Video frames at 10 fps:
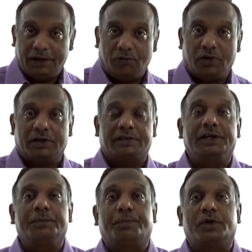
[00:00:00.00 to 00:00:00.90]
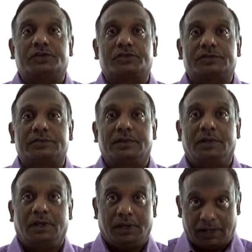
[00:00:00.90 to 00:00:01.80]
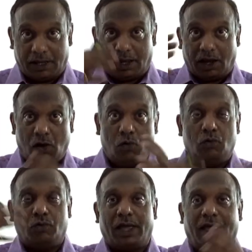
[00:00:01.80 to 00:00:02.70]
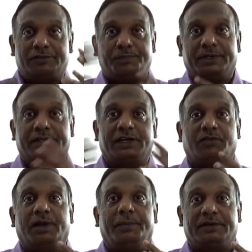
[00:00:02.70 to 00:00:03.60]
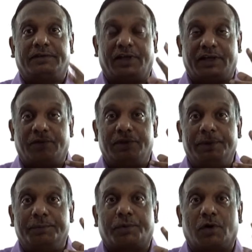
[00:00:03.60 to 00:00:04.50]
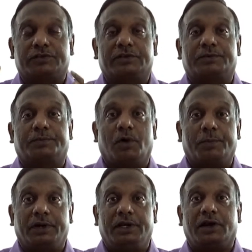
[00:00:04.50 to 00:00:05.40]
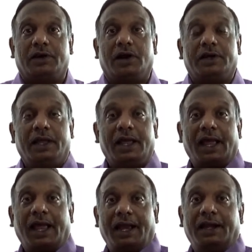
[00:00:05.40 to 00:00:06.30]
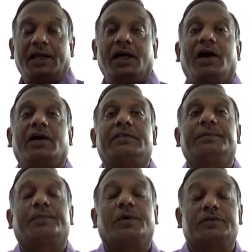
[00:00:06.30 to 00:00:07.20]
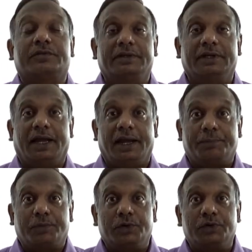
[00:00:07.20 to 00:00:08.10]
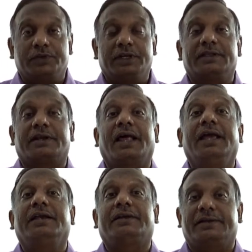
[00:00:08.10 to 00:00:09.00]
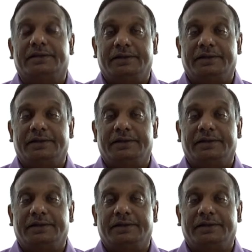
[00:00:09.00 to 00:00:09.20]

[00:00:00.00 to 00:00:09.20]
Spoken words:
What are the inputs? How, as per the requirements, have they been processed properly or not? And are they processing and producing the right